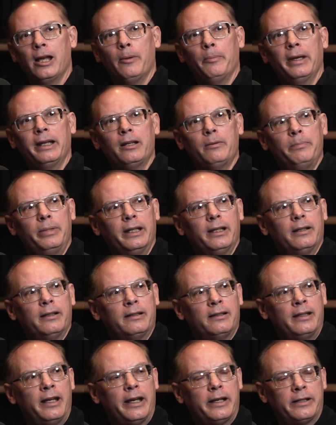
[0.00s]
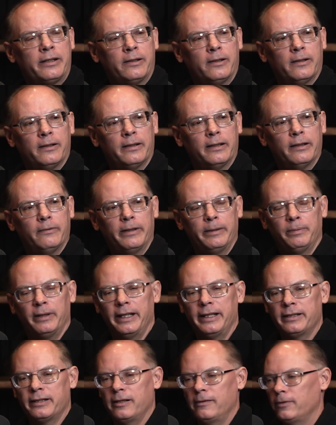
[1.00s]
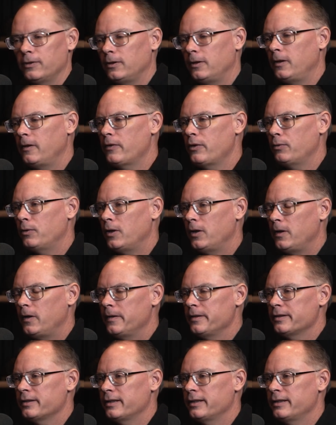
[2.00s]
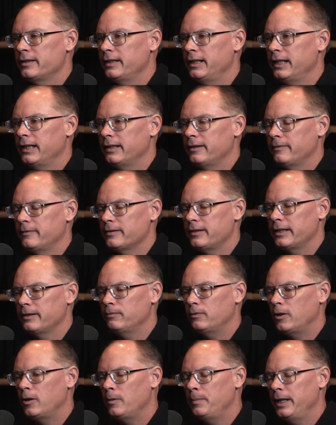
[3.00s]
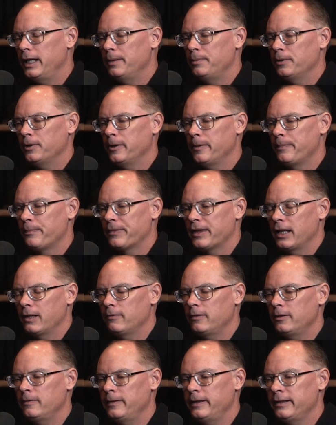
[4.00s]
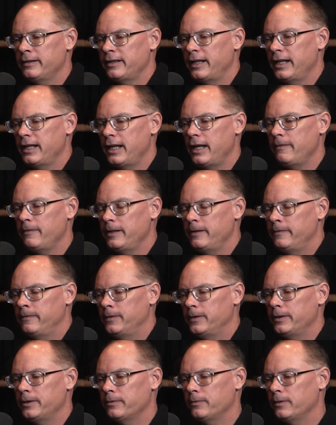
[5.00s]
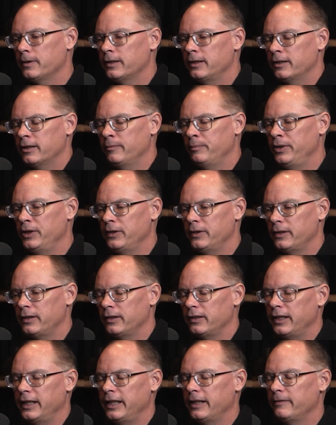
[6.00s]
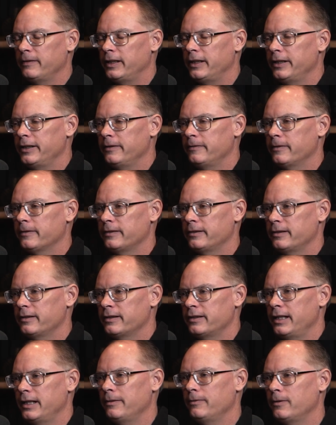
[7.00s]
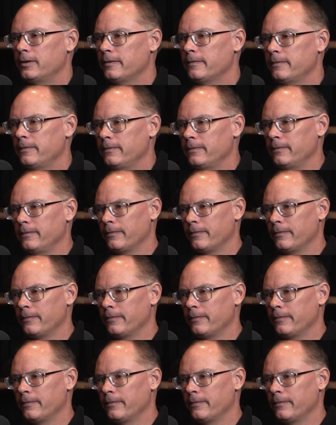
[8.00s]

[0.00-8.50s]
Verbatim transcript: made a big texture that we placed over all of the walls in the scene that was like wallpaper? And what if we say every foot we're going to compute a lighting value for just that one